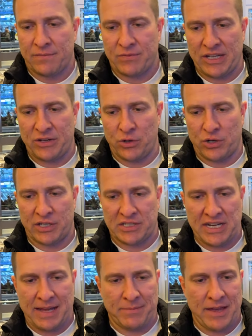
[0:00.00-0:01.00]
they do a good
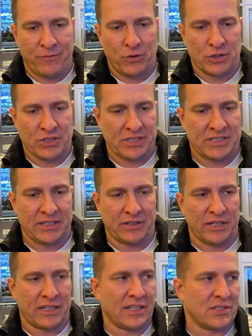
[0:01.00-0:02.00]
job. They have
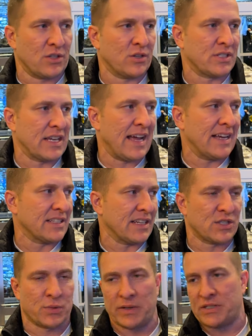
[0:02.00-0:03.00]
versatility because of their size. They
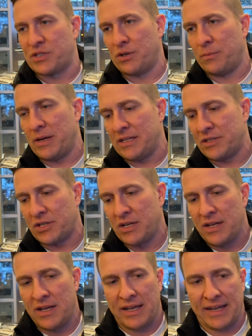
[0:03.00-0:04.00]
switch so much,
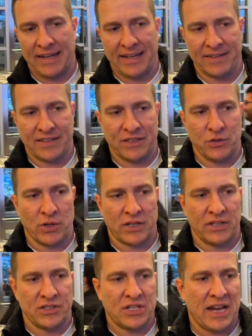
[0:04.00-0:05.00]
and they do a
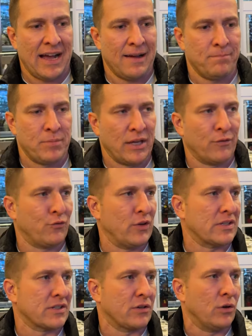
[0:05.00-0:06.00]
good job being
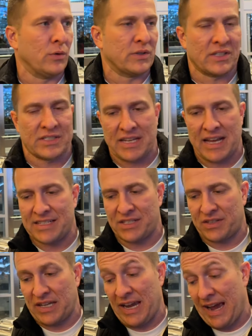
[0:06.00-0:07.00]
physical with the size
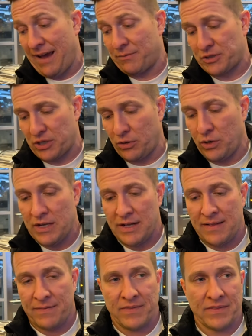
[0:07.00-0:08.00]
that they have. So,
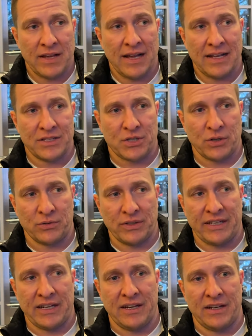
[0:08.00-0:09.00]
uh,
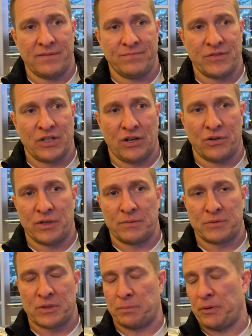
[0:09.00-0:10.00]
certainly to you know
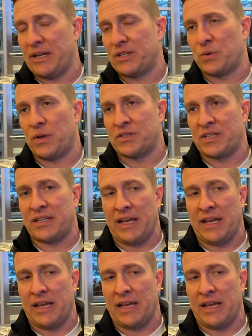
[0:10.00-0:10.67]
to, to, play as well as they